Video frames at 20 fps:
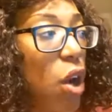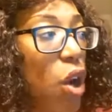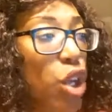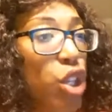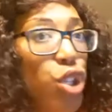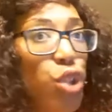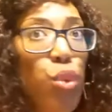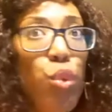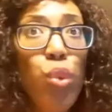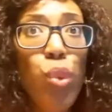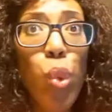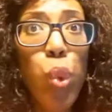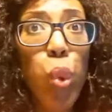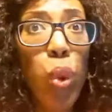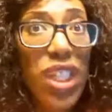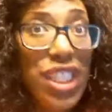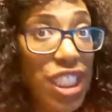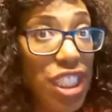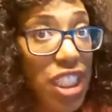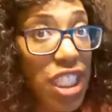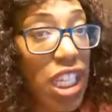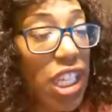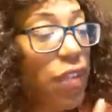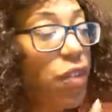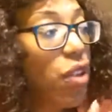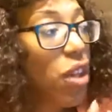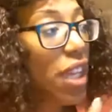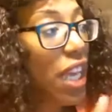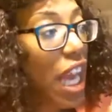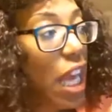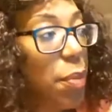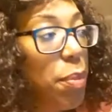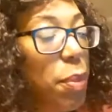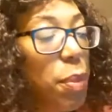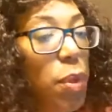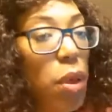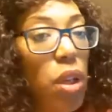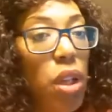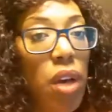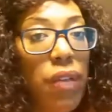or you question if you're
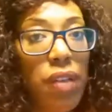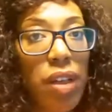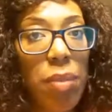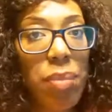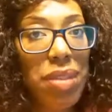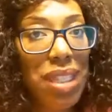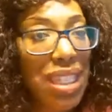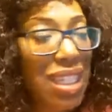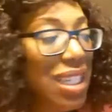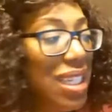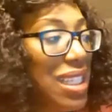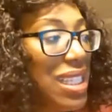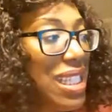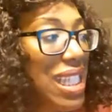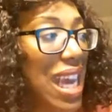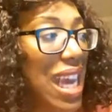capable of completing a